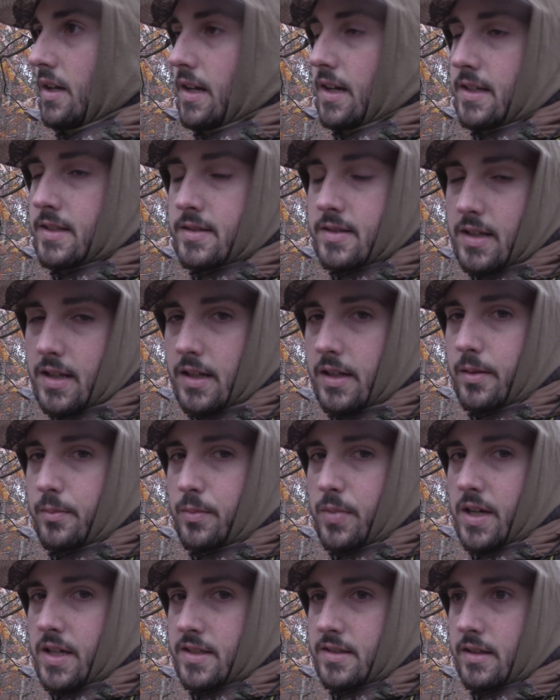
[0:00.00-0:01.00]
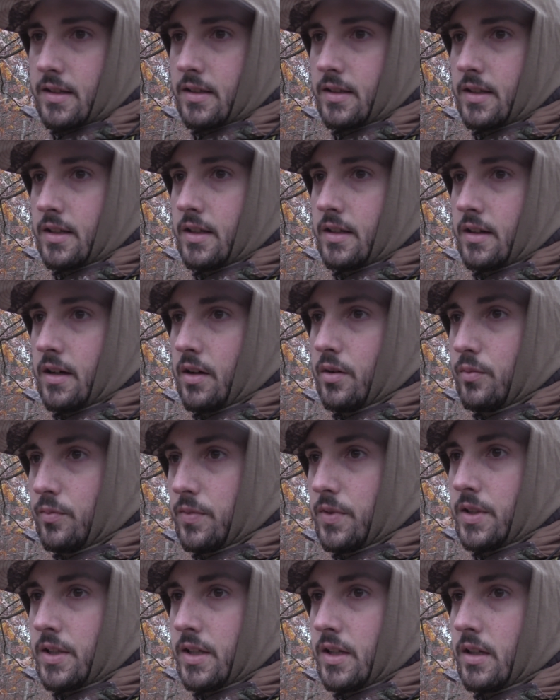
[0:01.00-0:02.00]
I set up basically to
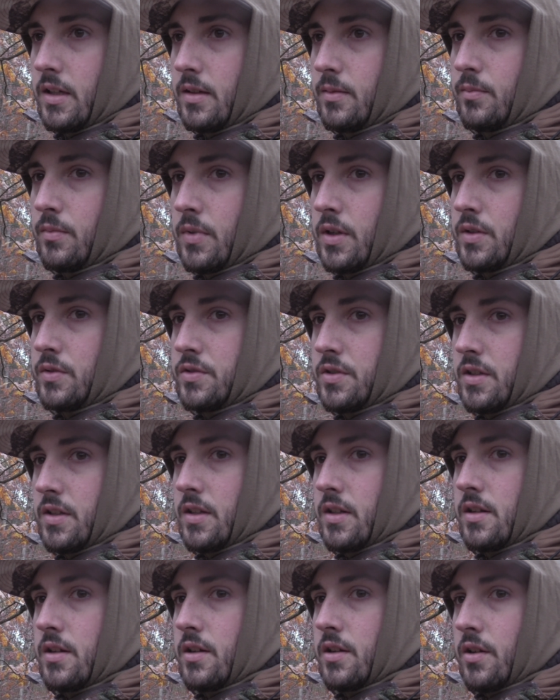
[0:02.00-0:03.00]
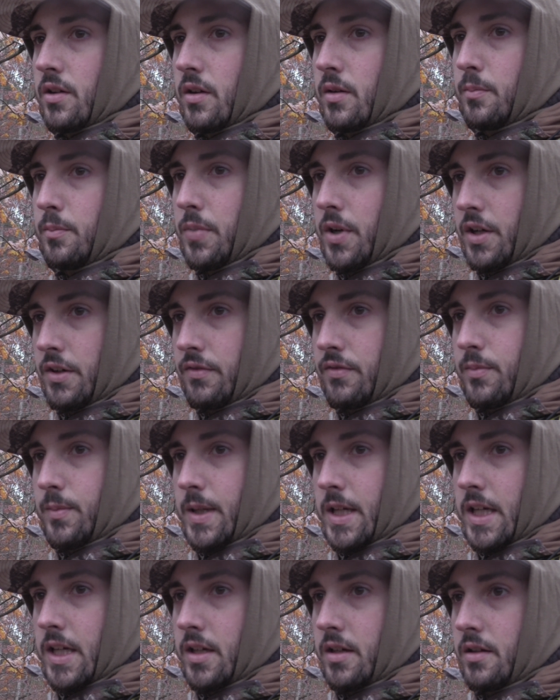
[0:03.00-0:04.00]
hopefully keep most of the deer above
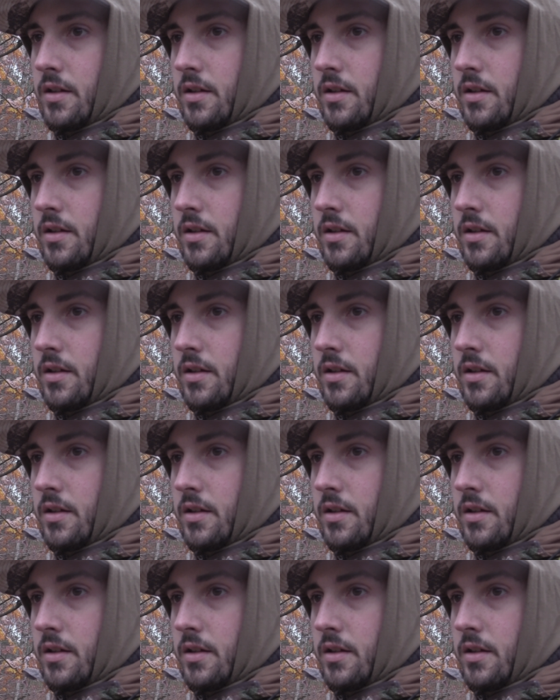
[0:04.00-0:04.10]
me.